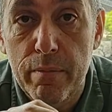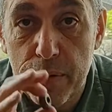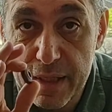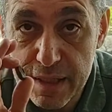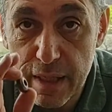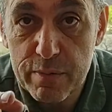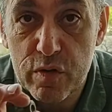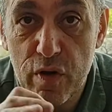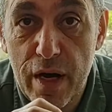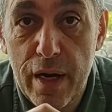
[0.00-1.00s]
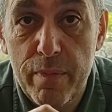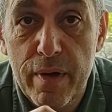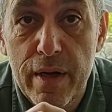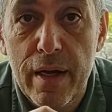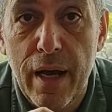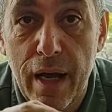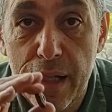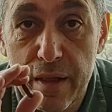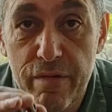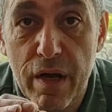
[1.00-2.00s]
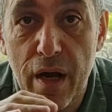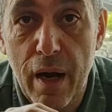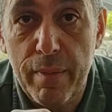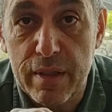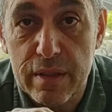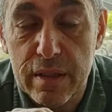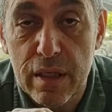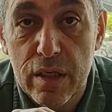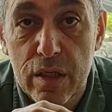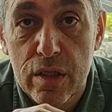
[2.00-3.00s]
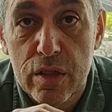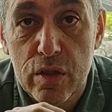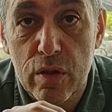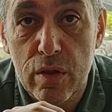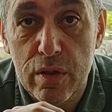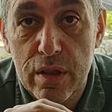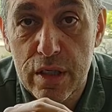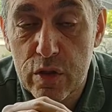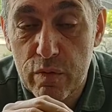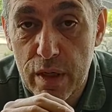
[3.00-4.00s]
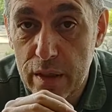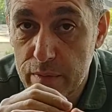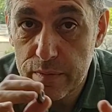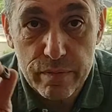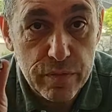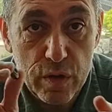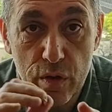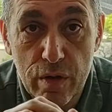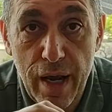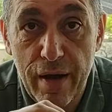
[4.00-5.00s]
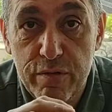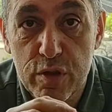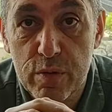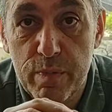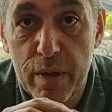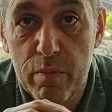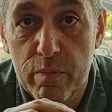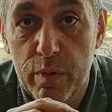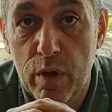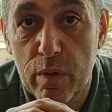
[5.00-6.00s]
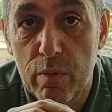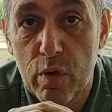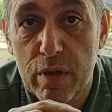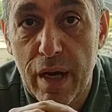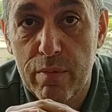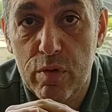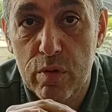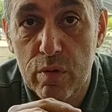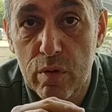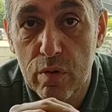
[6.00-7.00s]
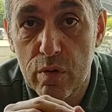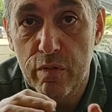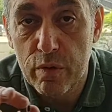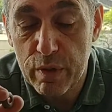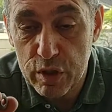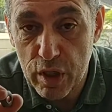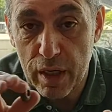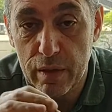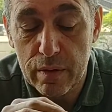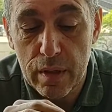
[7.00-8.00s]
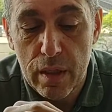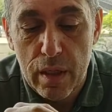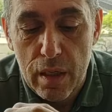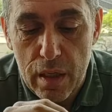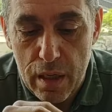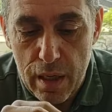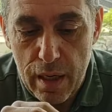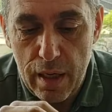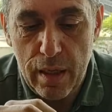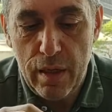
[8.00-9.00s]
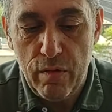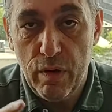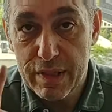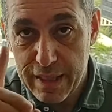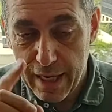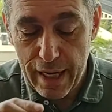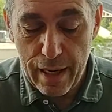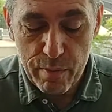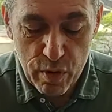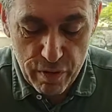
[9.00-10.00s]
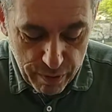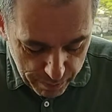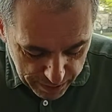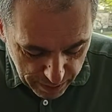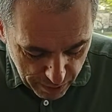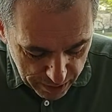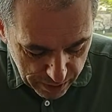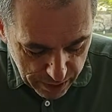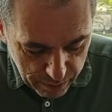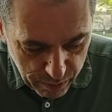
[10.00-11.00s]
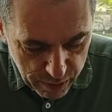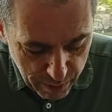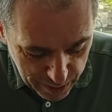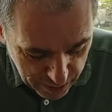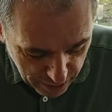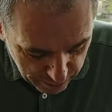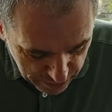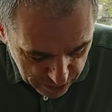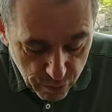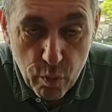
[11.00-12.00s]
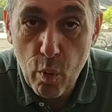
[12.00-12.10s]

please subscribe and leave a comment. So this way, you don't have to spend, more time to look for my channel. Once again, I'm going to repeat the model number. The model number is a